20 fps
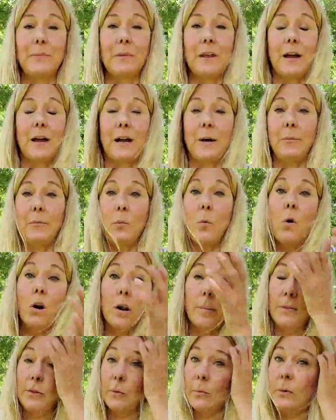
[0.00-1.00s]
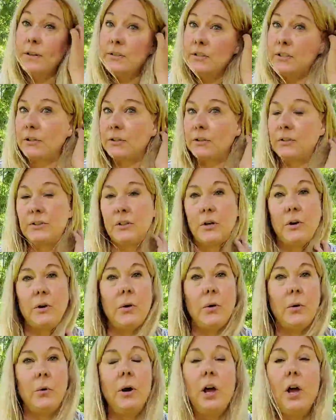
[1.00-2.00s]
warm in the winter.
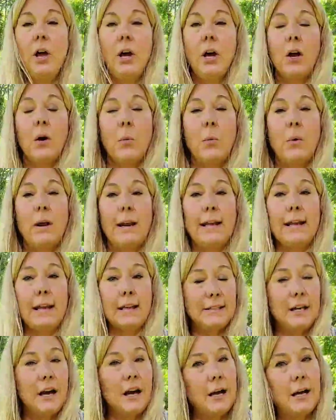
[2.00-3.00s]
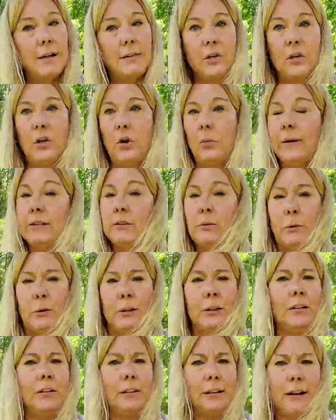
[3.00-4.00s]
So when it gets hot, the coop gets
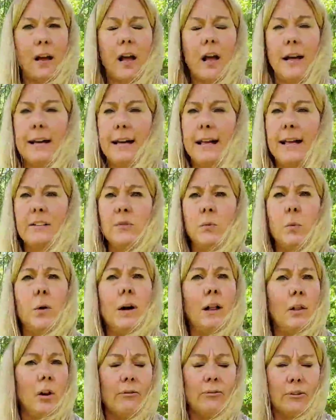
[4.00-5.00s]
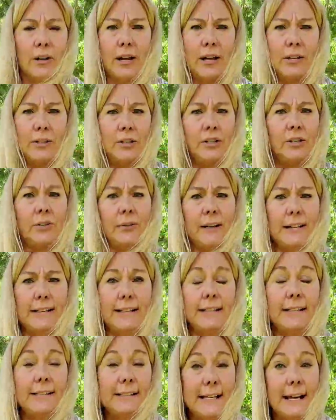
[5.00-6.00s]
really, really hot, and it gets well over 100 degrees
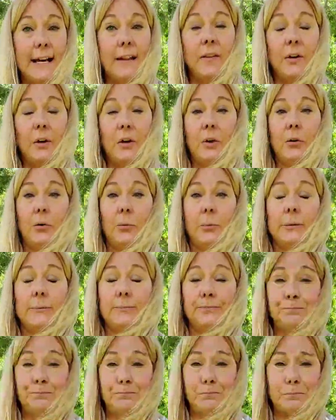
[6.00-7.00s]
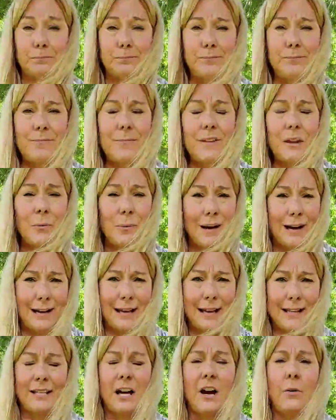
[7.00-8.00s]
inside the coop when it
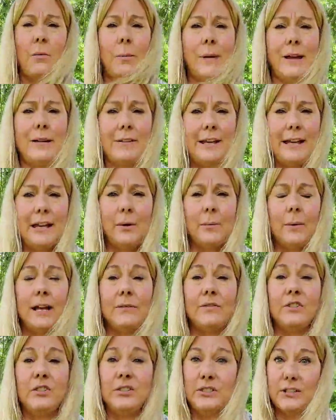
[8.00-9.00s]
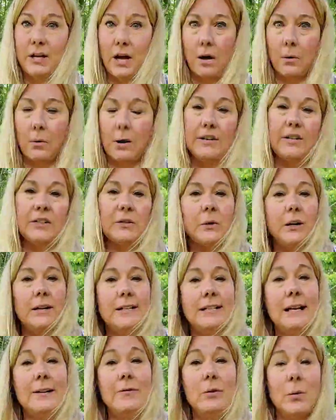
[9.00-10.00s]
gets hot, when we have a heat wave. So I just wanted
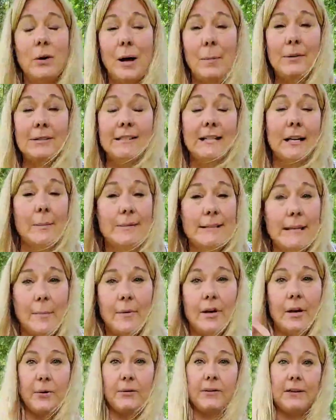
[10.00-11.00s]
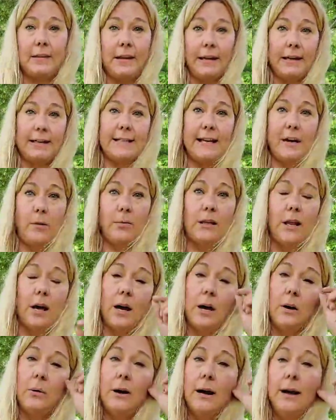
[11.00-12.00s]
to give you a couple tips. I'm going to put the link down
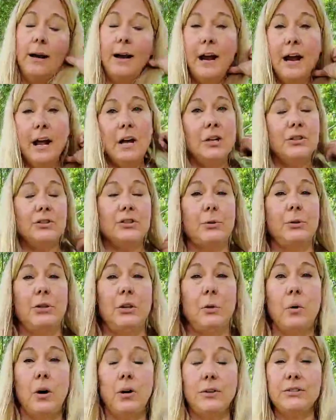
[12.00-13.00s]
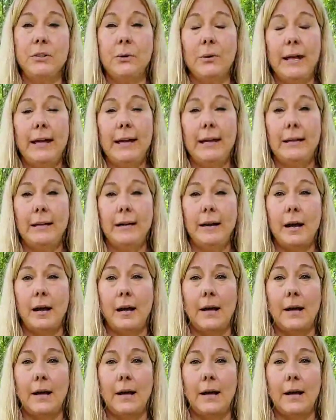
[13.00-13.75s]
below so you also can